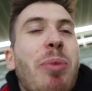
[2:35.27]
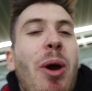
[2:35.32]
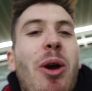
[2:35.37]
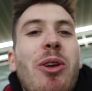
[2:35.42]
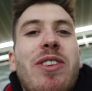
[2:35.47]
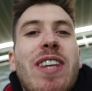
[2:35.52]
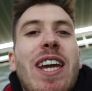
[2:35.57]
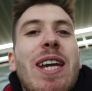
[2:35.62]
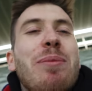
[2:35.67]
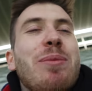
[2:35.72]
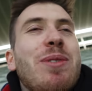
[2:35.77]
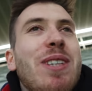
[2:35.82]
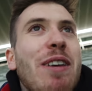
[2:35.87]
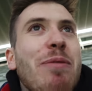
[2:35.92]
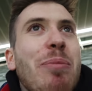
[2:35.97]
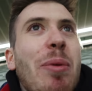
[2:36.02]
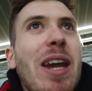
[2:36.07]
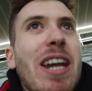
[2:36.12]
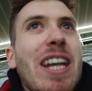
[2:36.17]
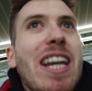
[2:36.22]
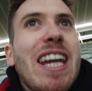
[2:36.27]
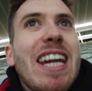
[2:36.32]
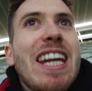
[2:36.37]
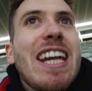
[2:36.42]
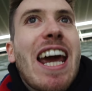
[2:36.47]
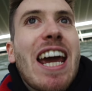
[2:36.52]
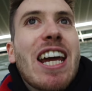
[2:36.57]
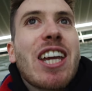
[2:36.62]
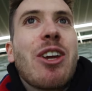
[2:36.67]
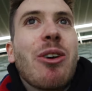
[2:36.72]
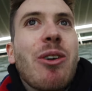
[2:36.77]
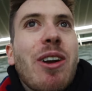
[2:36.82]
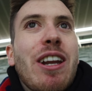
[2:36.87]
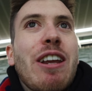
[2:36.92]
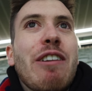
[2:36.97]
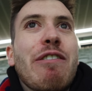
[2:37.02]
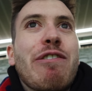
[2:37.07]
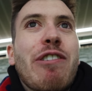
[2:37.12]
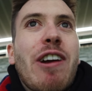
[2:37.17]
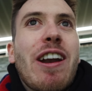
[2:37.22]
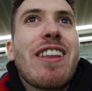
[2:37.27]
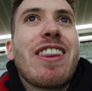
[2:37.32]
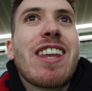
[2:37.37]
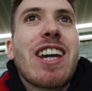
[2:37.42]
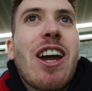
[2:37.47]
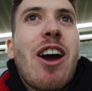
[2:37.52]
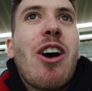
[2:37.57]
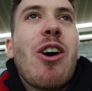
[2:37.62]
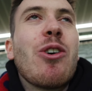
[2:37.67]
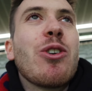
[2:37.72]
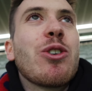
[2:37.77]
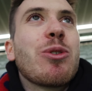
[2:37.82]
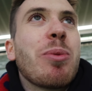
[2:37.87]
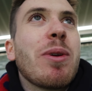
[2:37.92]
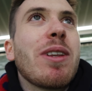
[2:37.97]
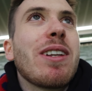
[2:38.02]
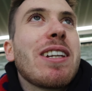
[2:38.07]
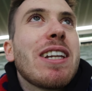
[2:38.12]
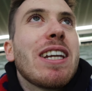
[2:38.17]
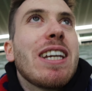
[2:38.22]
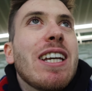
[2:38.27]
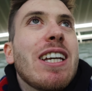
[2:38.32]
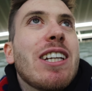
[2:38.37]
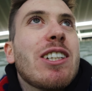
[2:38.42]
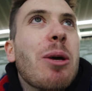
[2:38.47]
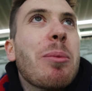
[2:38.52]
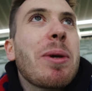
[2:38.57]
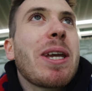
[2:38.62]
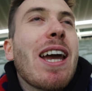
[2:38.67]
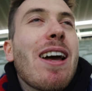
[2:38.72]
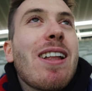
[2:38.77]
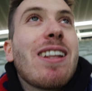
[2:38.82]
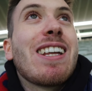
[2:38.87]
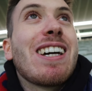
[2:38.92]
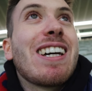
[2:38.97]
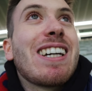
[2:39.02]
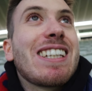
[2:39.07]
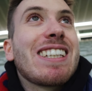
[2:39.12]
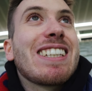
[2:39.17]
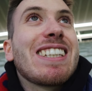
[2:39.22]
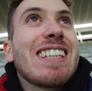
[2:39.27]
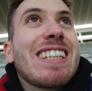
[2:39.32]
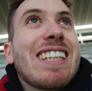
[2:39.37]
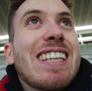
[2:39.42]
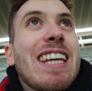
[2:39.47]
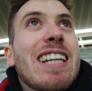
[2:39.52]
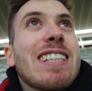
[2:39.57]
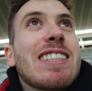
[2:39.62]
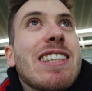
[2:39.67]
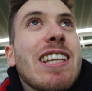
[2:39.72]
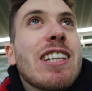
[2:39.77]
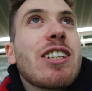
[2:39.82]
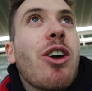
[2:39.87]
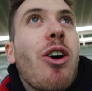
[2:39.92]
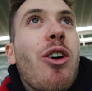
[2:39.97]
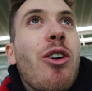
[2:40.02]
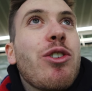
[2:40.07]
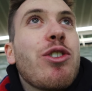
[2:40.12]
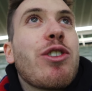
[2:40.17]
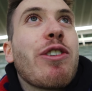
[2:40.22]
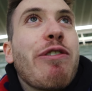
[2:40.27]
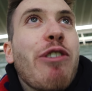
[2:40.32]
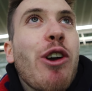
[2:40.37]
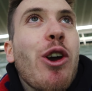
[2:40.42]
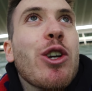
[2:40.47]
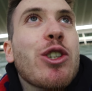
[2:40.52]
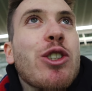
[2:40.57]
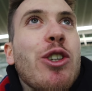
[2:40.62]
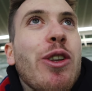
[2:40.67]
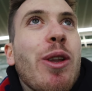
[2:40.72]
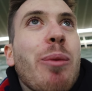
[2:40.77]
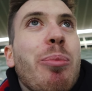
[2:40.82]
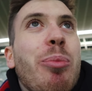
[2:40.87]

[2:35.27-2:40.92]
Both teams have been inaccurate in front of the goals, but Tommy Cutler gets the Dons first on